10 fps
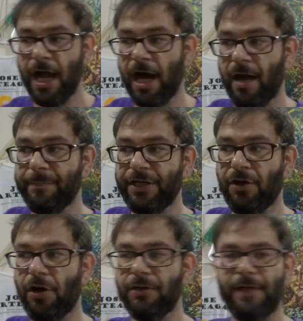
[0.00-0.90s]
Um, you know,
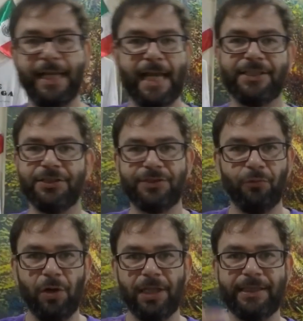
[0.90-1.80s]
all it's just
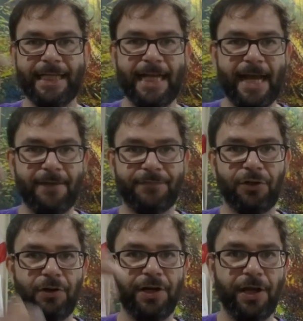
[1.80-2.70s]
one thing
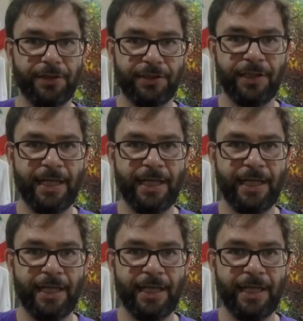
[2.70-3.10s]
after another.